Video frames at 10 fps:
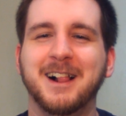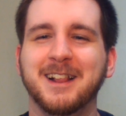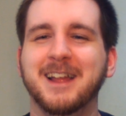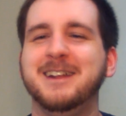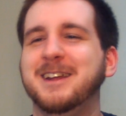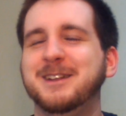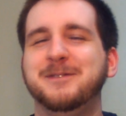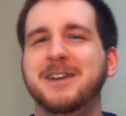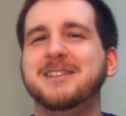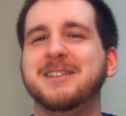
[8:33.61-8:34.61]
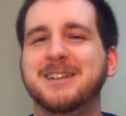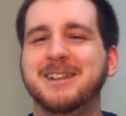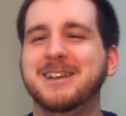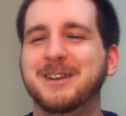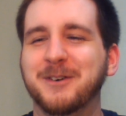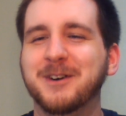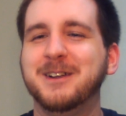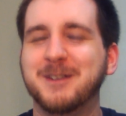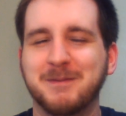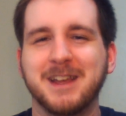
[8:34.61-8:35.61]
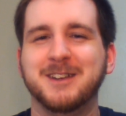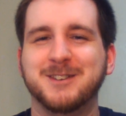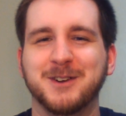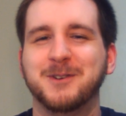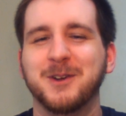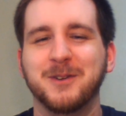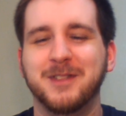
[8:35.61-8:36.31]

like, it's basically going to make Shoto